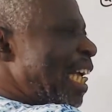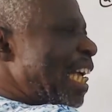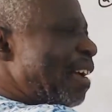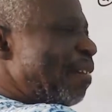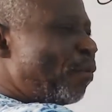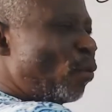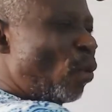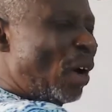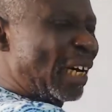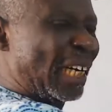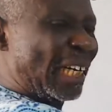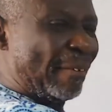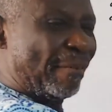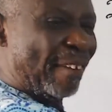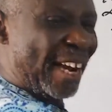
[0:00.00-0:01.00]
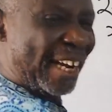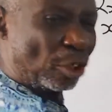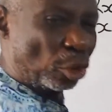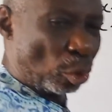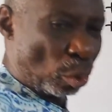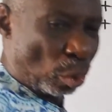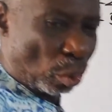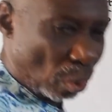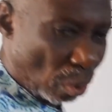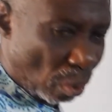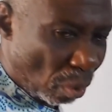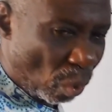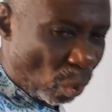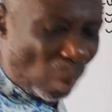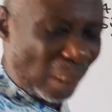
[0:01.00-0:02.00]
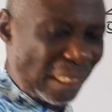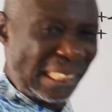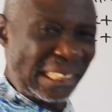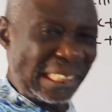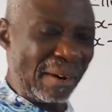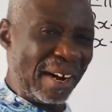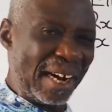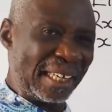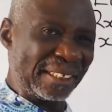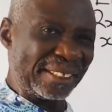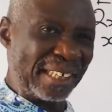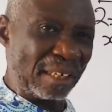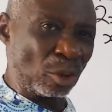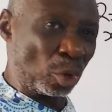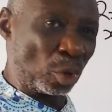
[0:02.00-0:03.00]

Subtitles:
If 1 divides 2, what is our answer?